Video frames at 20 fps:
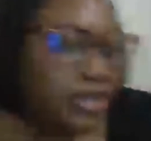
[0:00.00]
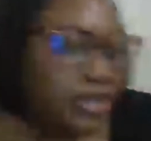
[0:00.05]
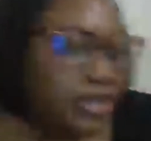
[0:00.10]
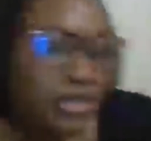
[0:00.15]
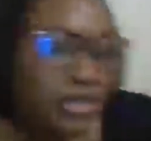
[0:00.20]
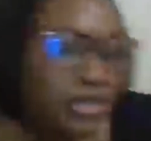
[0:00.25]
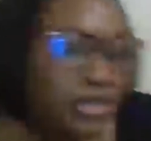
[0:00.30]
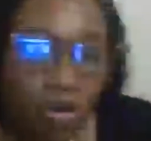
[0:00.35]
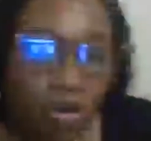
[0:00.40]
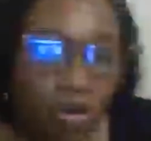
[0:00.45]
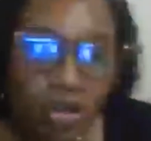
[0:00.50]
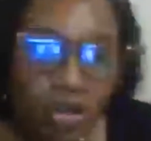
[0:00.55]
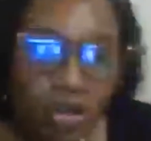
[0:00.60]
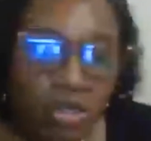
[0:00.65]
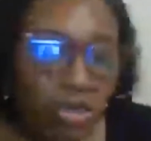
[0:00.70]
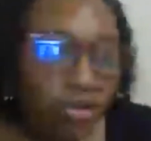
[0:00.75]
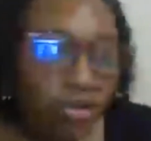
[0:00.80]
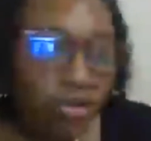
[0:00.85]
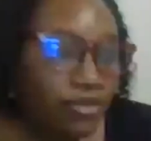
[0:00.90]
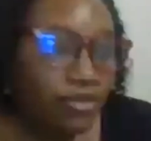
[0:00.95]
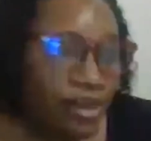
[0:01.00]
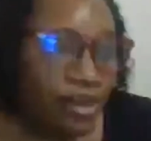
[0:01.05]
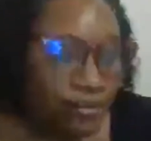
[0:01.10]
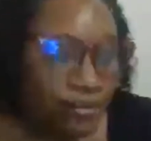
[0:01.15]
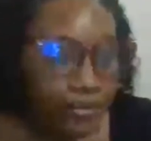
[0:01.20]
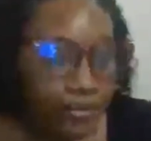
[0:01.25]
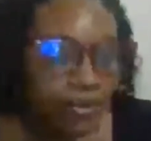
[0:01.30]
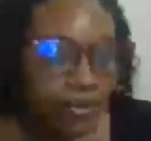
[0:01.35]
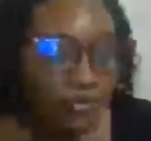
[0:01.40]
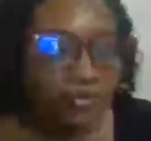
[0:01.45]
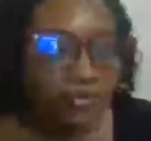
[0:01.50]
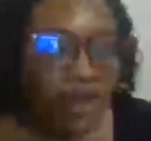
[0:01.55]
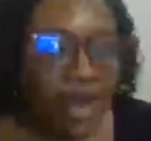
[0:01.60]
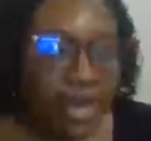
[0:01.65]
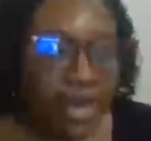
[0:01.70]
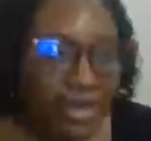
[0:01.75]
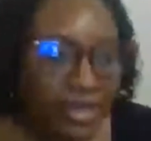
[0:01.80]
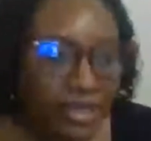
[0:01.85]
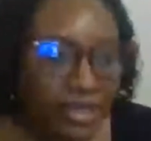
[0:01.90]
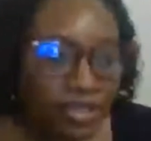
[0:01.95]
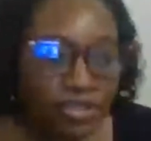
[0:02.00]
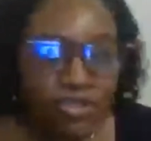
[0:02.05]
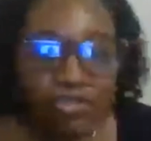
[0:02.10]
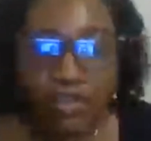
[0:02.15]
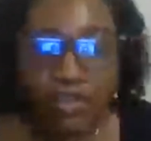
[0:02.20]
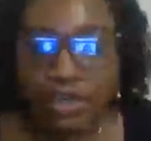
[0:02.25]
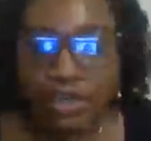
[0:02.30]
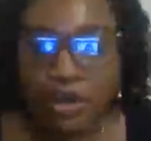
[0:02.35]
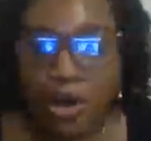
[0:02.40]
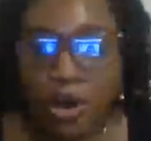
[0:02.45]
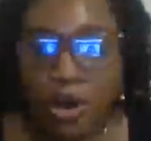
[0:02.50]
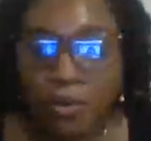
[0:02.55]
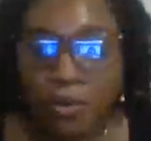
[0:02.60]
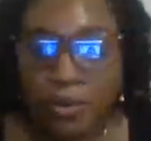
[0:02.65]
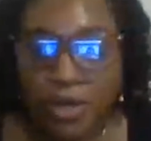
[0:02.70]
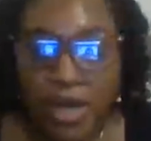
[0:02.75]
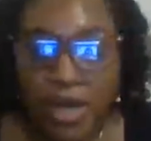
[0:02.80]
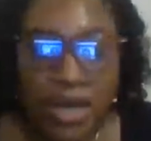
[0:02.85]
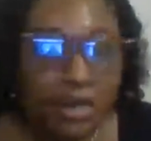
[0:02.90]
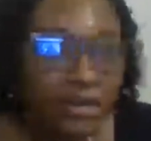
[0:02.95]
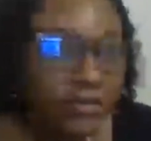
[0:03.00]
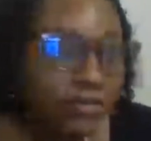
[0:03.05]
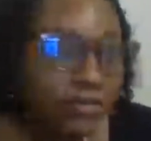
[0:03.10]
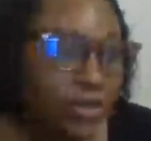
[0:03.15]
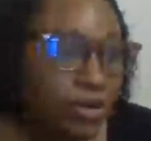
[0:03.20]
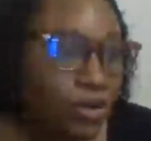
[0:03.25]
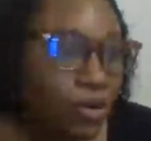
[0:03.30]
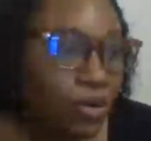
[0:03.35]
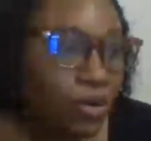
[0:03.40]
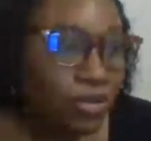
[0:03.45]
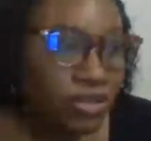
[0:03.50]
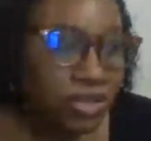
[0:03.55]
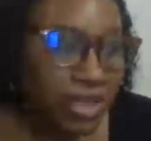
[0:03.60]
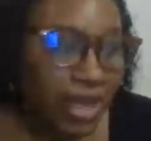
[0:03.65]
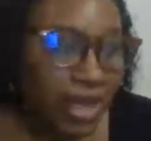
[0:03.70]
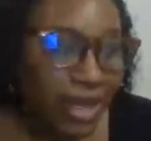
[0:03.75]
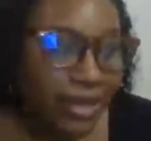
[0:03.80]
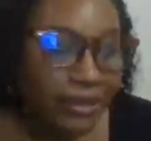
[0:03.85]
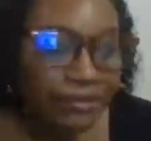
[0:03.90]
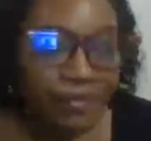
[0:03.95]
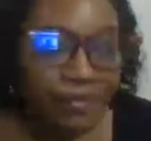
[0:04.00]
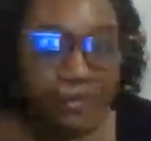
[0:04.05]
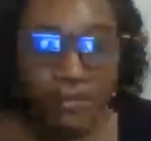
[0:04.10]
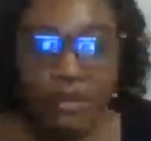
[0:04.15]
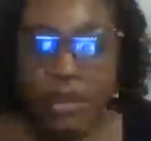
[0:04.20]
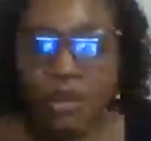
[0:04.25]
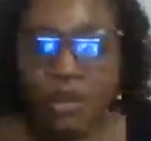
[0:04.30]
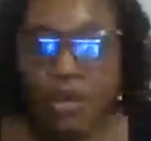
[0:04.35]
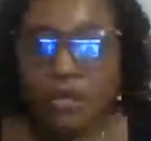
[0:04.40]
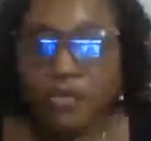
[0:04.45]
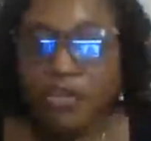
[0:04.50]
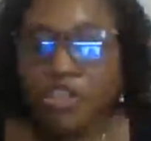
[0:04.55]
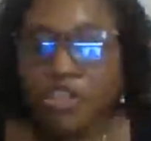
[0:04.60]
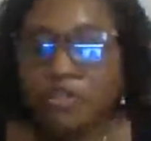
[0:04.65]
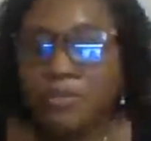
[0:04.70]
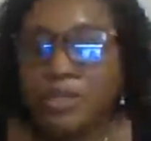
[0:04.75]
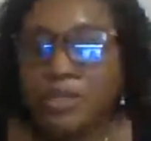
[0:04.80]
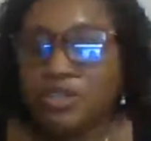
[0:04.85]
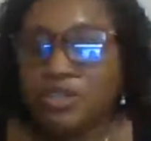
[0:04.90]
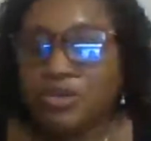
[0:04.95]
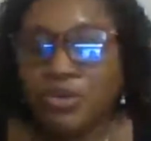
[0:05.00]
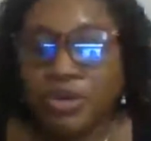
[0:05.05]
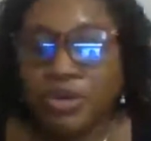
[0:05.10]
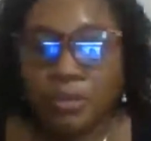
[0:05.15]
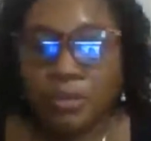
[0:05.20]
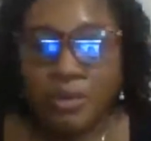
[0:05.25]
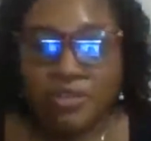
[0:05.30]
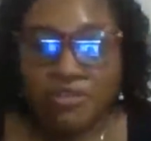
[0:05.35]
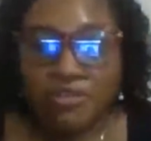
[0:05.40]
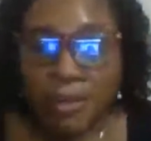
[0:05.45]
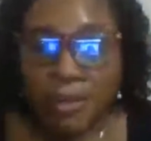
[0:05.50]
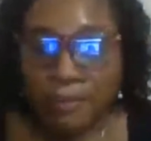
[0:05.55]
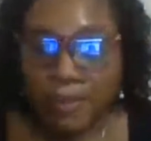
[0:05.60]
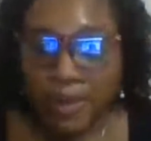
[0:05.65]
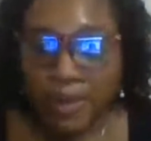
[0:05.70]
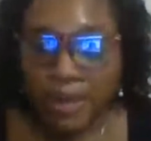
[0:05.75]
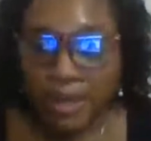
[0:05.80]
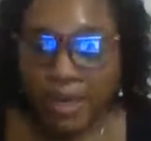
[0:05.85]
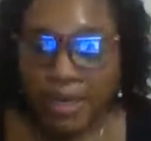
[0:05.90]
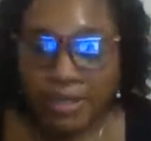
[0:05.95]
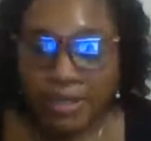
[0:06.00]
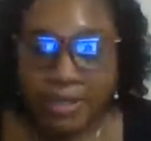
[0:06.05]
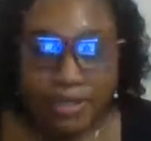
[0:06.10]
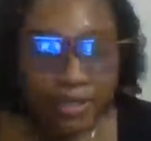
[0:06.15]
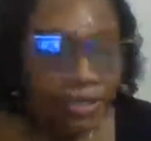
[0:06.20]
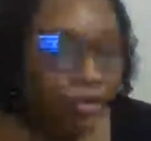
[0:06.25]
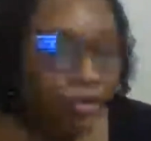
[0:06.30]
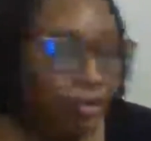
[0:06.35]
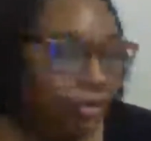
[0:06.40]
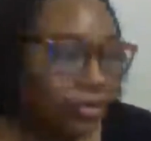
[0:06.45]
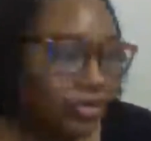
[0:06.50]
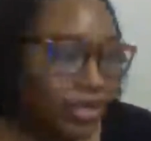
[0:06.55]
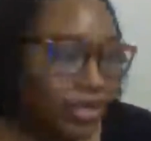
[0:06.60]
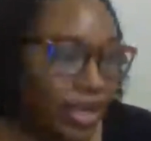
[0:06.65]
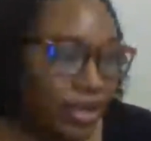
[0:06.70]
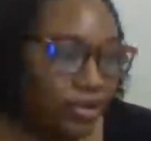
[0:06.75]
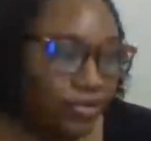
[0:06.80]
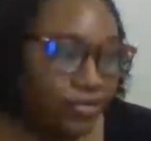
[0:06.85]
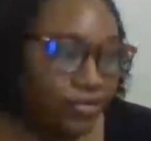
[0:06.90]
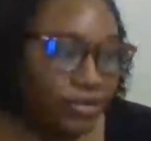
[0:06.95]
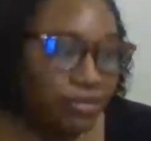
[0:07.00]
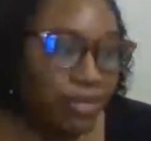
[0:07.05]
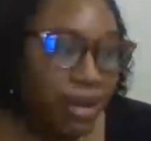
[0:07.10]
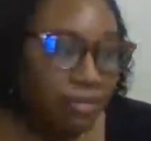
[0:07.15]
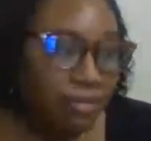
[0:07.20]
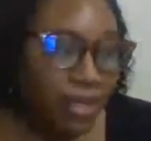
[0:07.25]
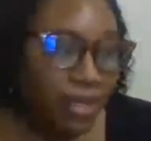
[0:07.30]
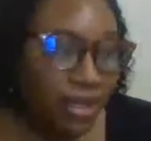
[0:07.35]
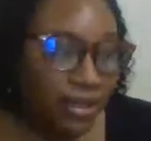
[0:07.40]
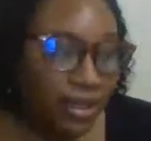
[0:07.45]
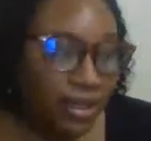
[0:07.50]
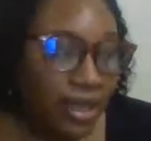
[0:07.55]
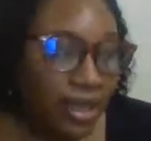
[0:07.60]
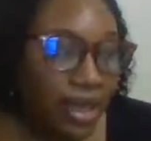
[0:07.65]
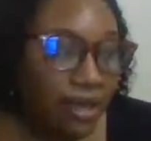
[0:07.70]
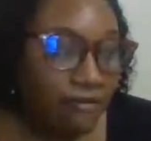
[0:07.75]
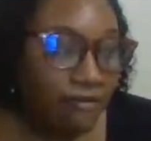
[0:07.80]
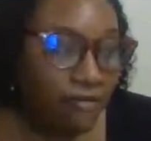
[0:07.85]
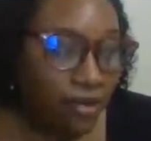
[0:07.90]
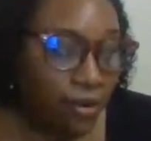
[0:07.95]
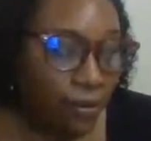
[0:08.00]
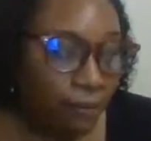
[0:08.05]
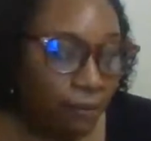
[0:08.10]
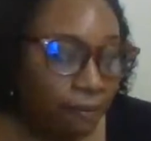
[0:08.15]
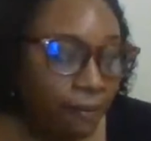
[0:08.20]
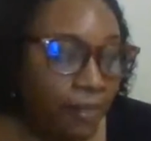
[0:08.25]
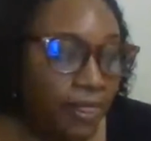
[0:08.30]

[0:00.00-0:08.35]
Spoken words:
they said on the grid provided, draw an outline of the coastline, which means you're going to be replicating the coastline of the map that they gave you.